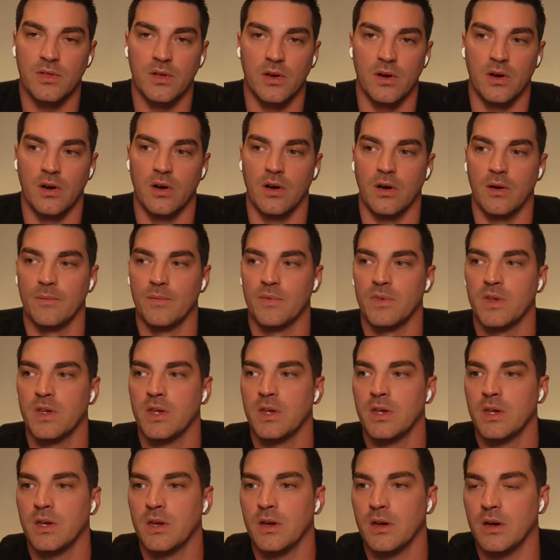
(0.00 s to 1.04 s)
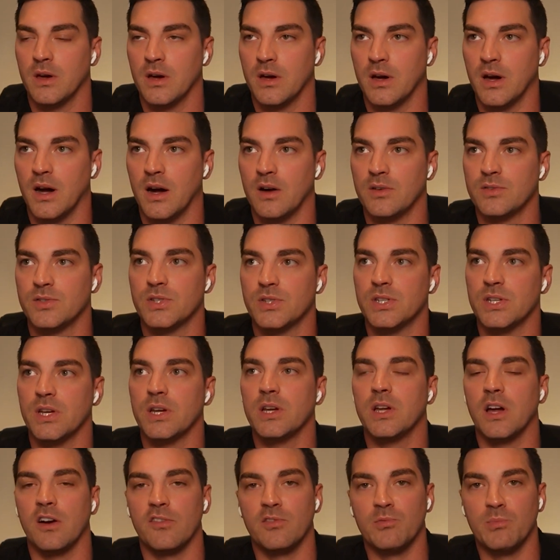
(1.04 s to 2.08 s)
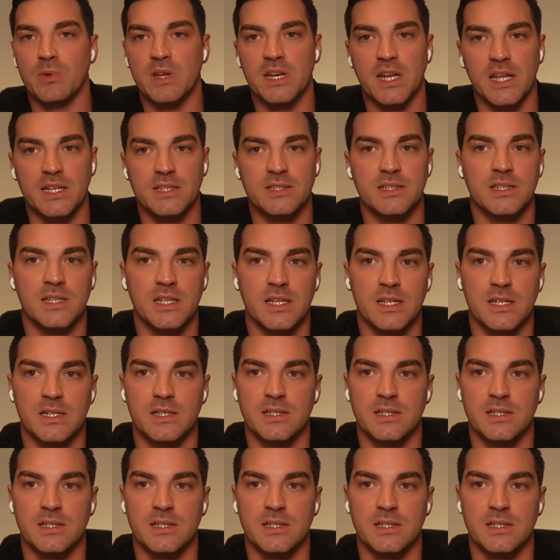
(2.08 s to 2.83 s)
I'll just say a government entity,